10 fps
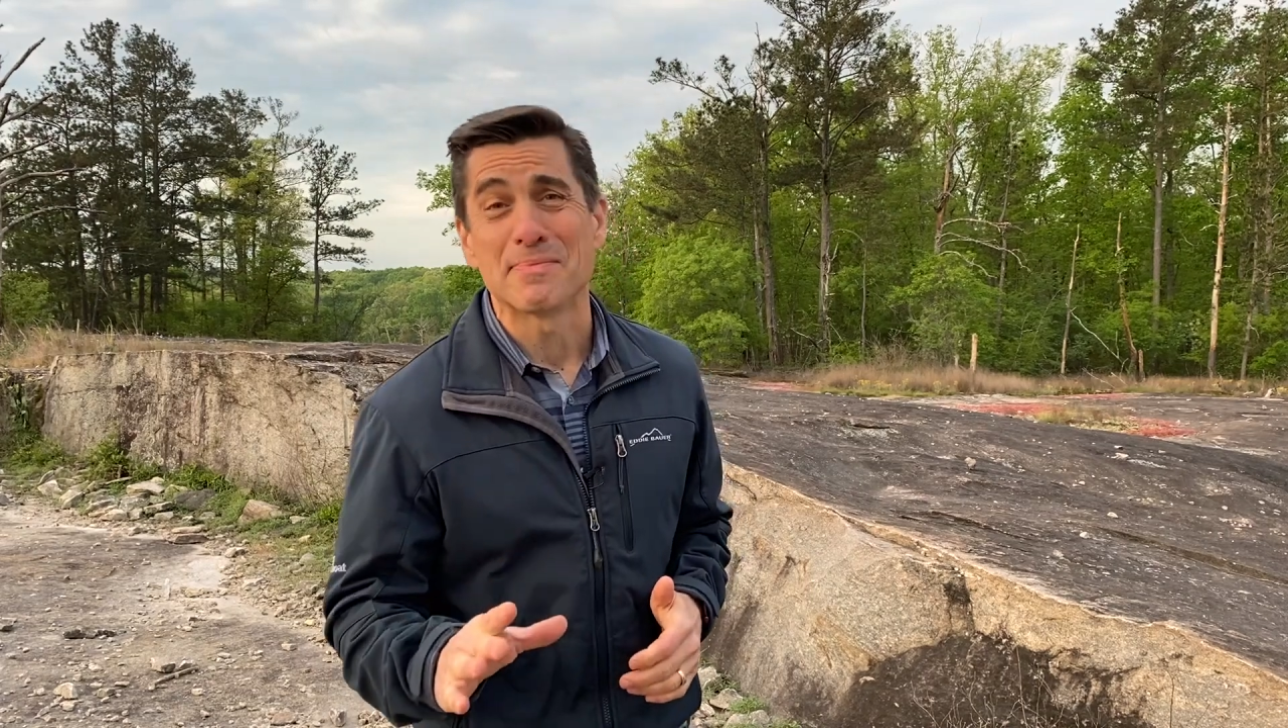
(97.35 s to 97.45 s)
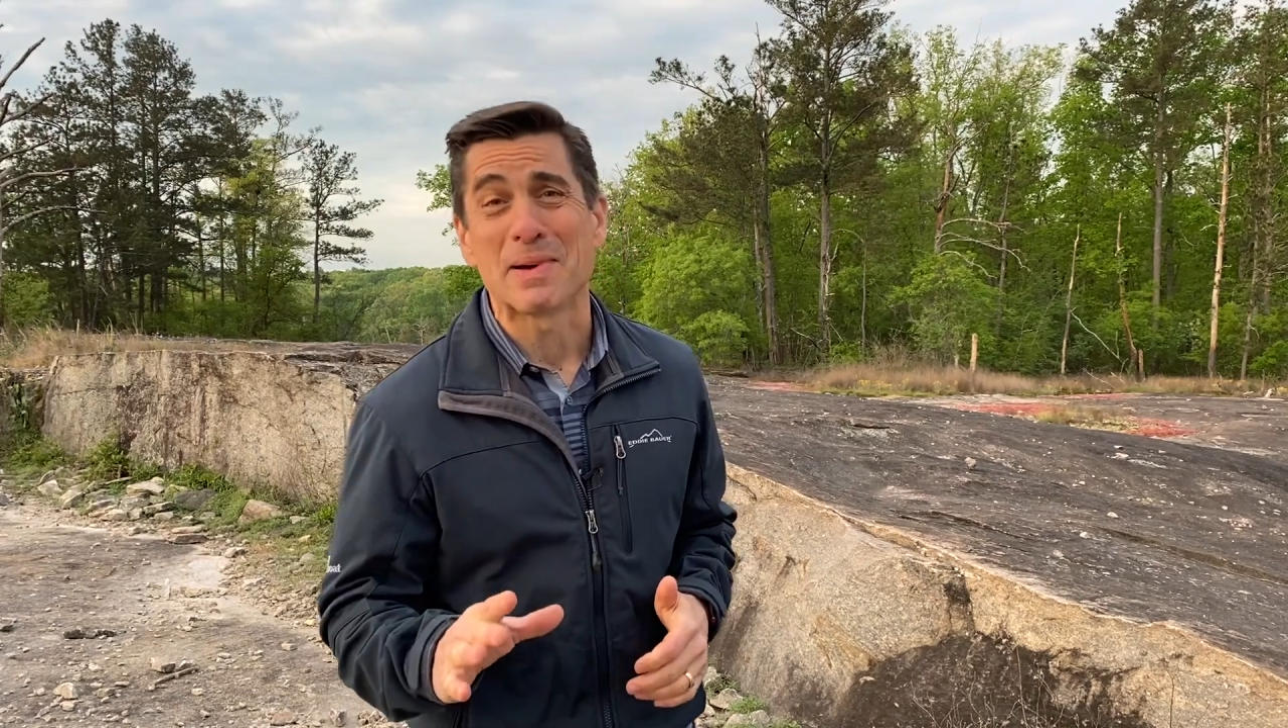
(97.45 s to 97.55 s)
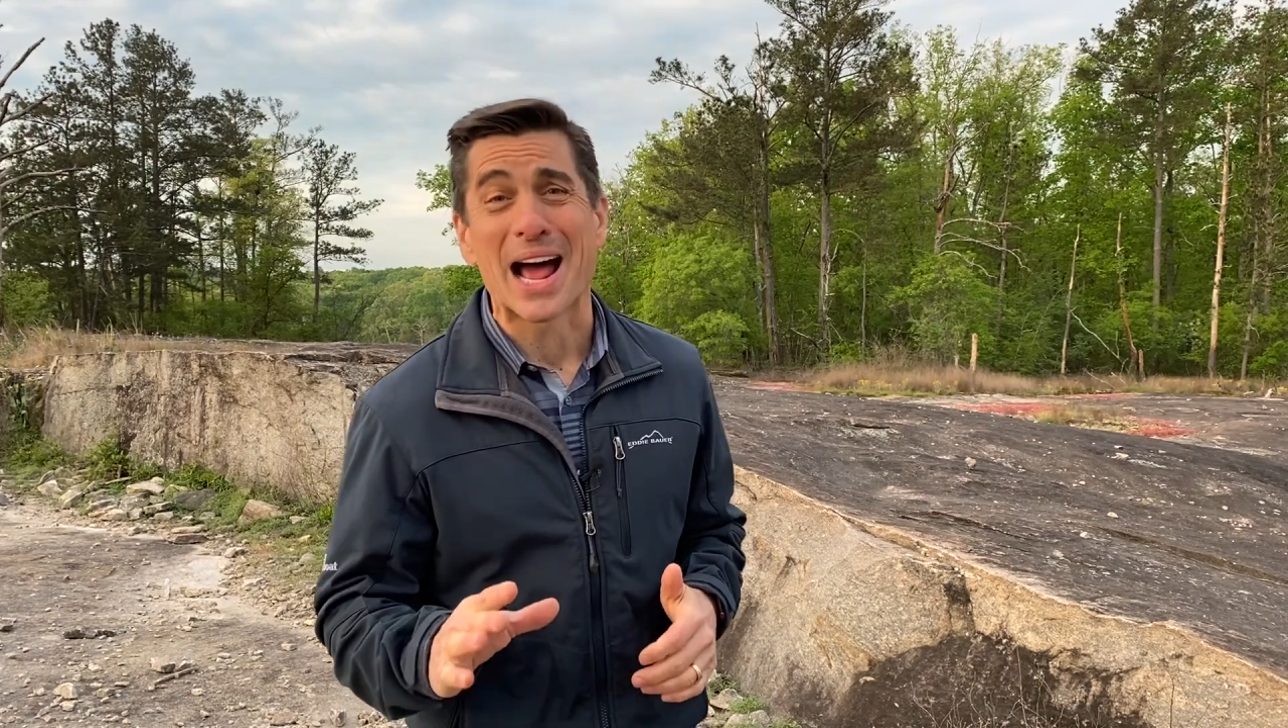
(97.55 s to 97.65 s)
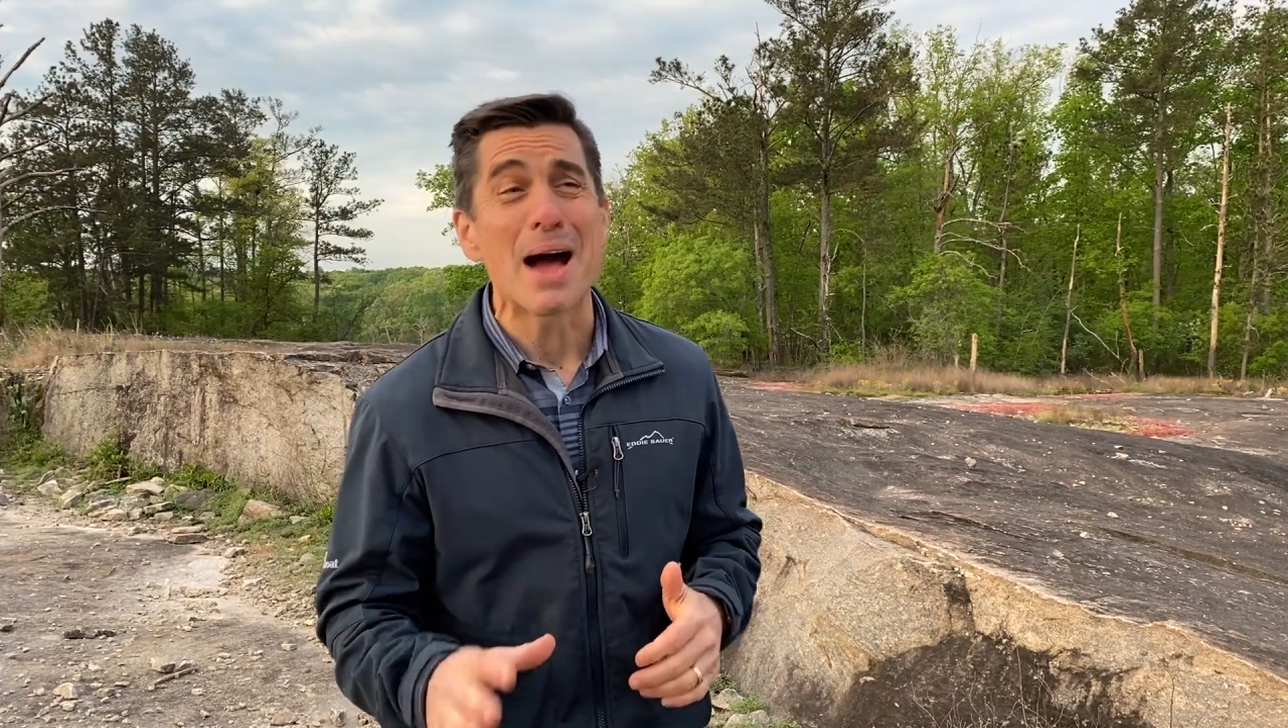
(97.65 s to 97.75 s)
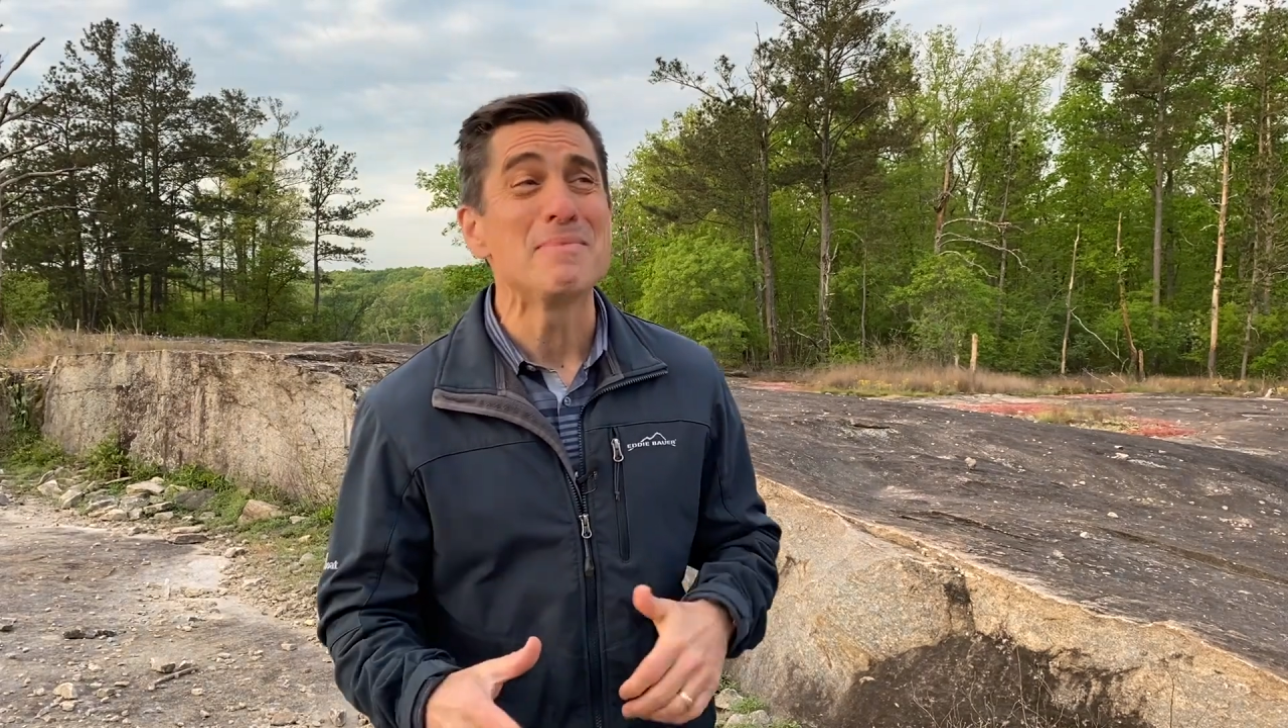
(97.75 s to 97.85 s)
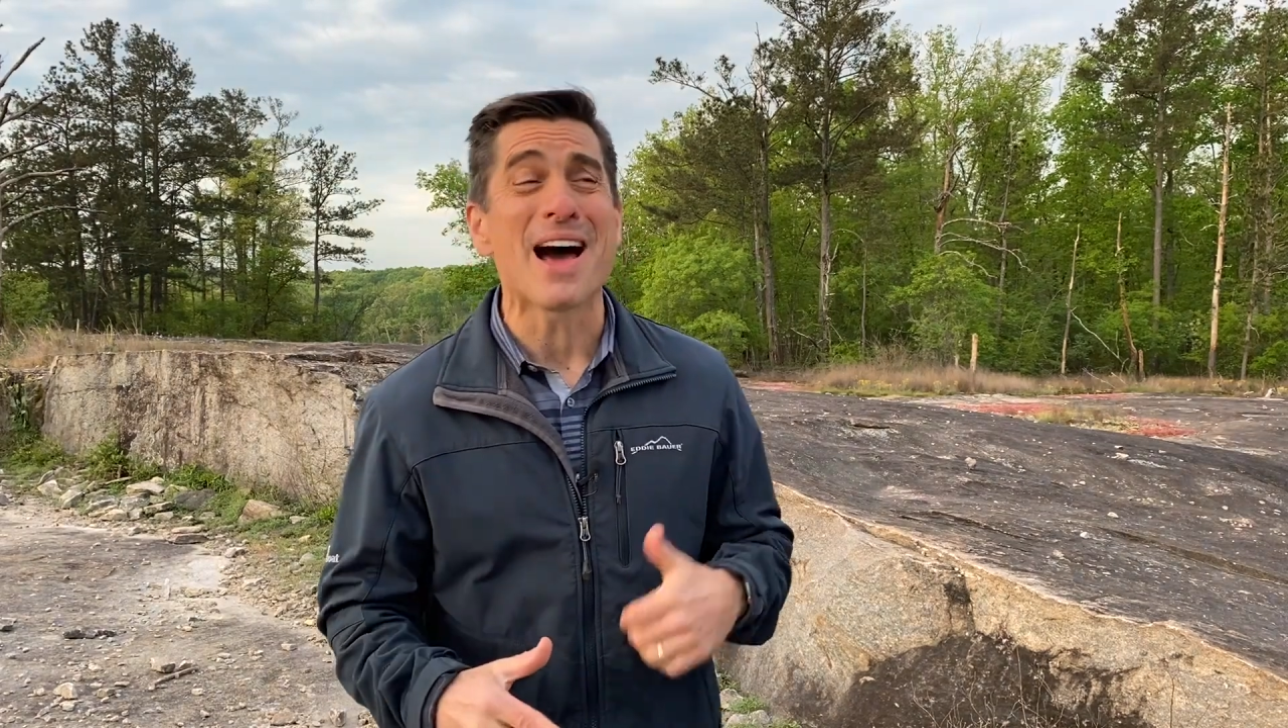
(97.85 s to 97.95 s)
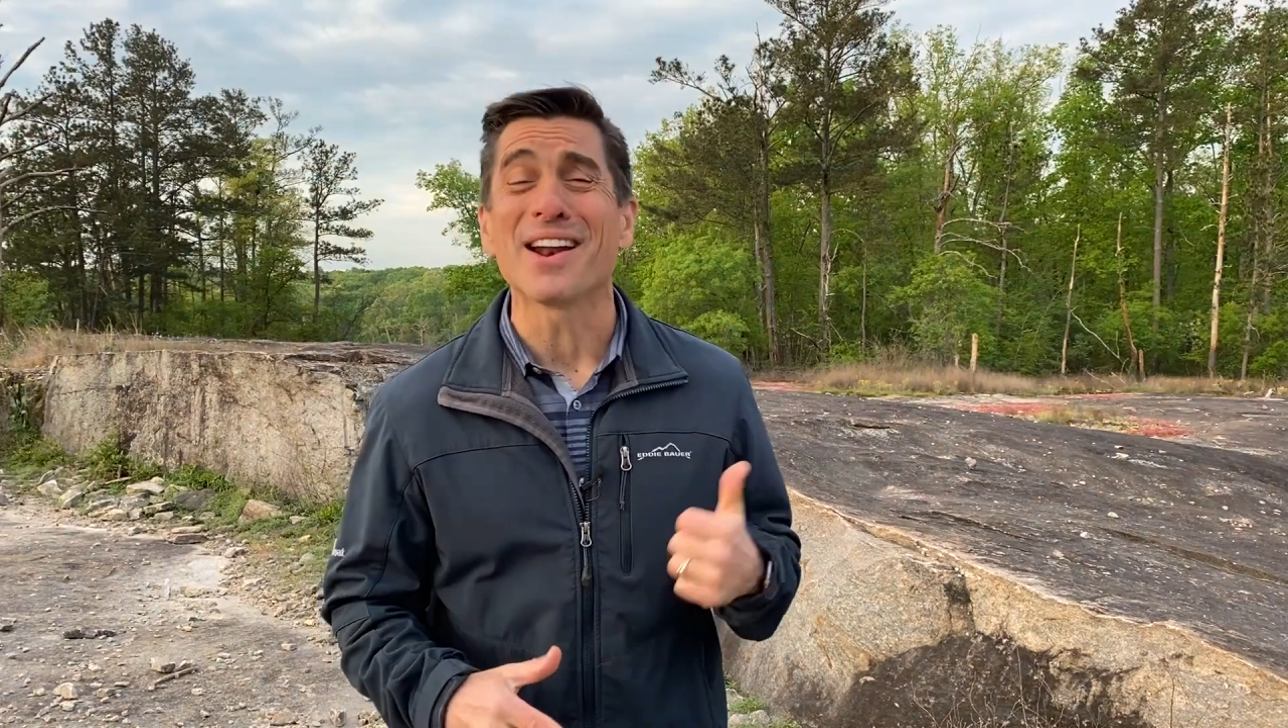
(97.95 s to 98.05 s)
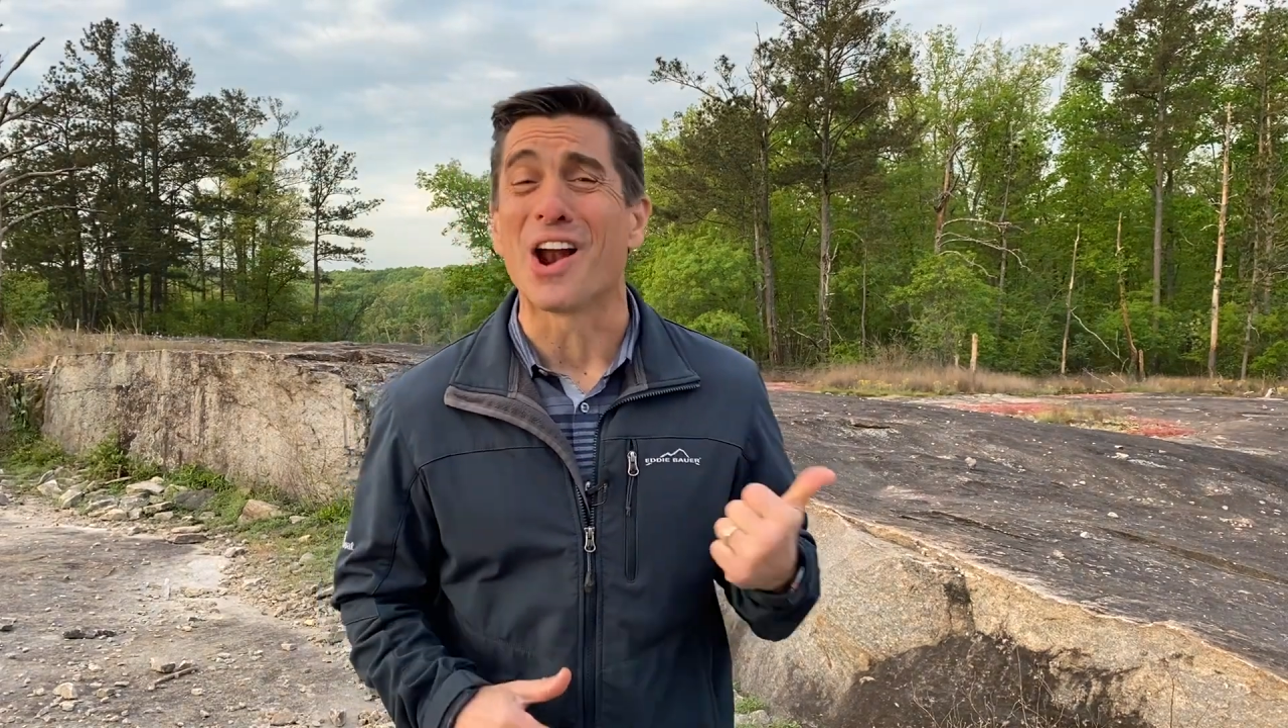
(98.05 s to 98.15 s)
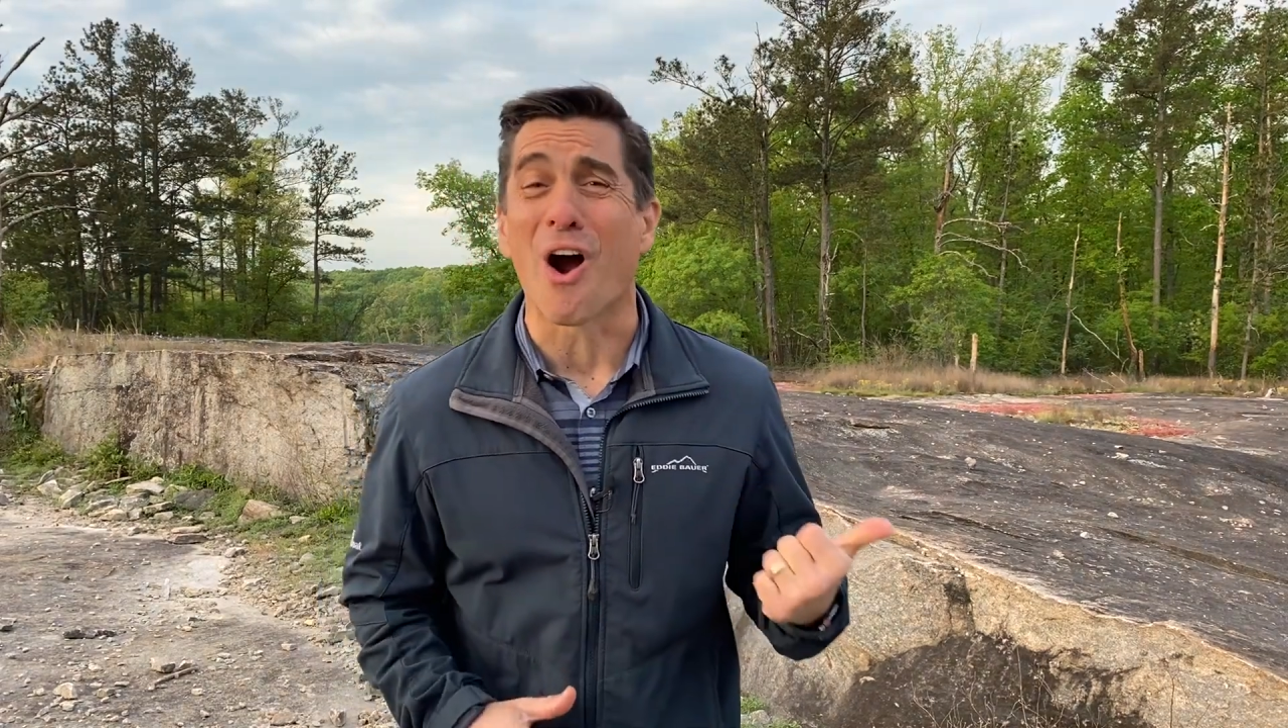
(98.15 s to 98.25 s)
but I'm not an